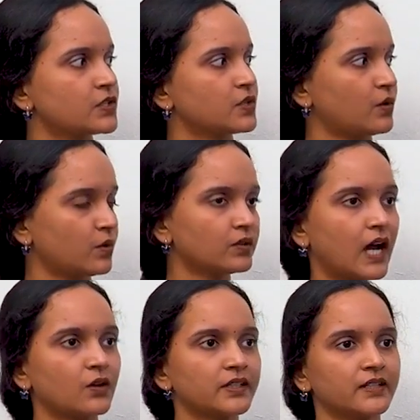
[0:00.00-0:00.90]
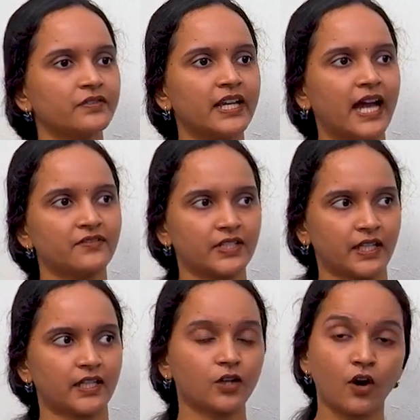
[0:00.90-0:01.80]
So now that we have
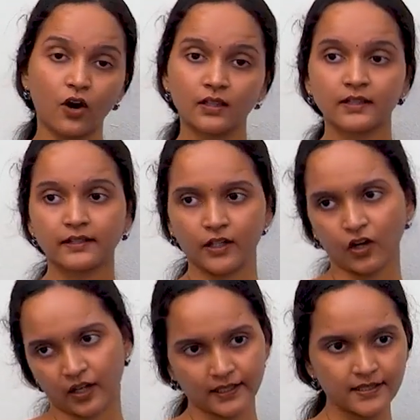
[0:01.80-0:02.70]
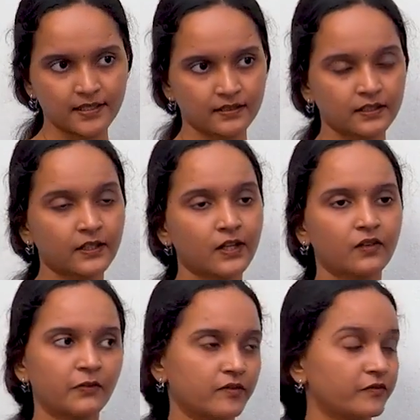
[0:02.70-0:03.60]
taken all the recordings,
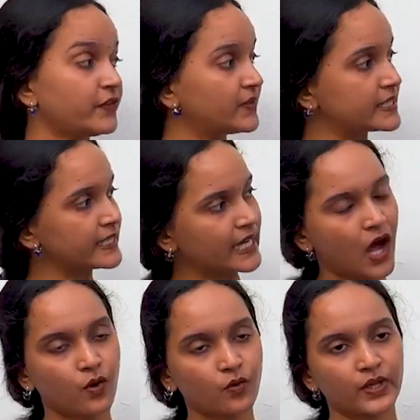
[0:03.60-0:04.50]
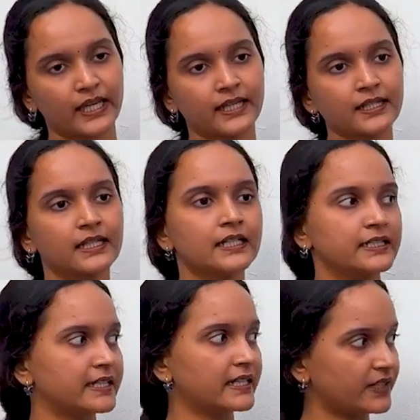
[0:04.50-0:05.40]
we will see how we can
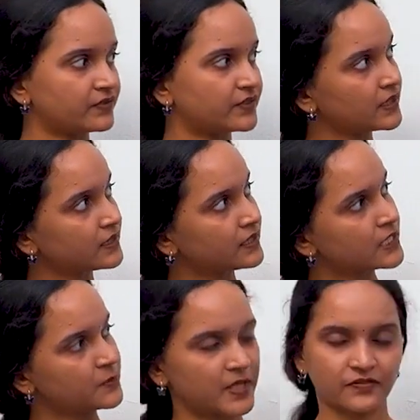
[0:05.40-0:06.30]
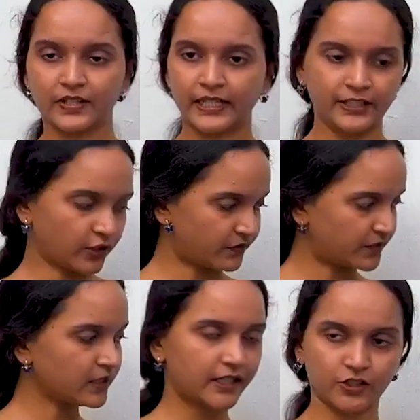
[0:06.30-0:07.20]
derive the specific heat of the
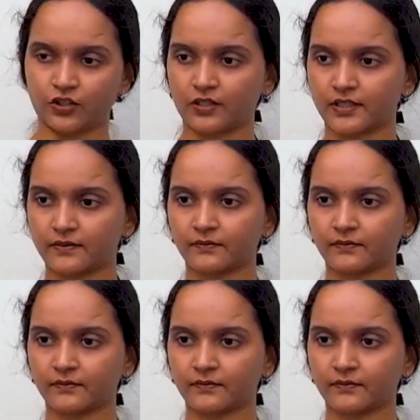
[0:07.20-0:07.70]
lead shots.